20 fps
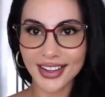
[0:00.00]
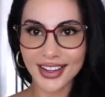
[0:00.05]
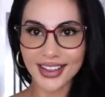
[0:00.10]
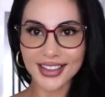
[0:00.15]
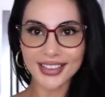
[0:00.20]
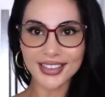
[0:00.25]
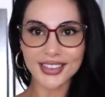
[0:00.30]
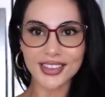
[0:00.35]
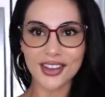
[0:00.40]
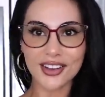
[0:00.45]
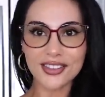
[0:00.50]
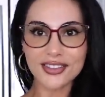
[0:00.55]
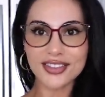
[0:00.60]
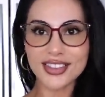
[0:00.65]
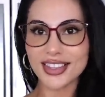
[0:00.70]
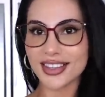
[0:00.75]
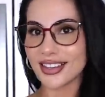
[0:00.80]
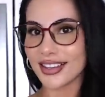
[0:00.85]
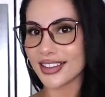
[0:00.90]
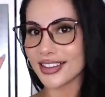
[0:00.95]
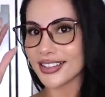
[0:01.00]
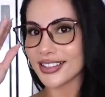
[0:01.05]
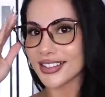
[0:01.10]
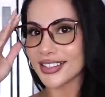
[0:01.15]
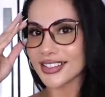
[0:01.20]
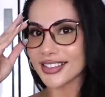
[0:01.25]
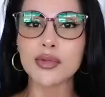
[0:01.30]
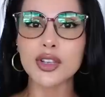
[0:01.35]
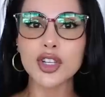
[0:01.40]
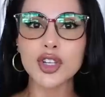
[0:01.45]
I love
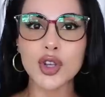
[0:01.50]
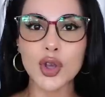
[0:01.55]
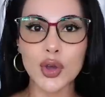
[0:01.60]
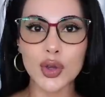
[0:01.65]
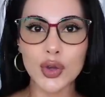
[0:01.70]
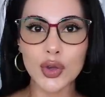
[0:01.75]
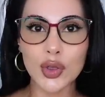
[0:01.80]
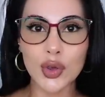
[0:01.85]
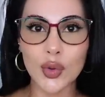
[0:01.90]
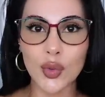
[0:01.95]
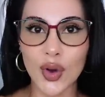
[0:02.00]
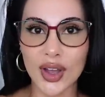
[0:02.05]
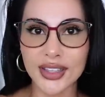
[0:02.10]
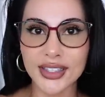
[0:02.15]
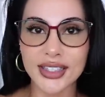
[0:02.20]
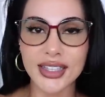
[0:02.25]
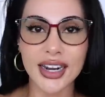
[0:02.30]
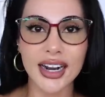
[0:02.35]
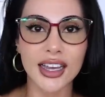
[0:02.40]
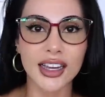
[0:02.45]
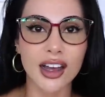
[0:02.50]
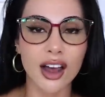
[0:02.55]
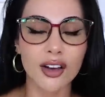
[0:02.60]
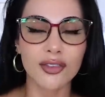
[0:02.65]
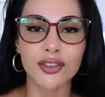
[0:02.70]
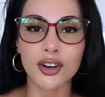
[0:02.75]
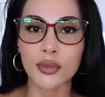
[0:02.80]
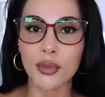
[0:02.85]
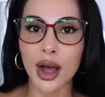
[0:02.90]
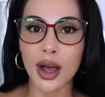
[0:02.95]
these. Let me show you the ones that I
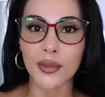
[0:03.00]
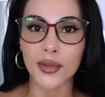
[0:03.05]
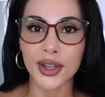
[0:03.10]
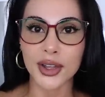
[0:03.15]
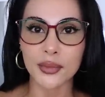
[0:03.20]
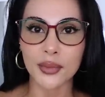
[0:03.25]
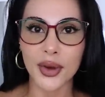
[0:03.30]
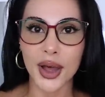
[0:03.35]
got from Mama and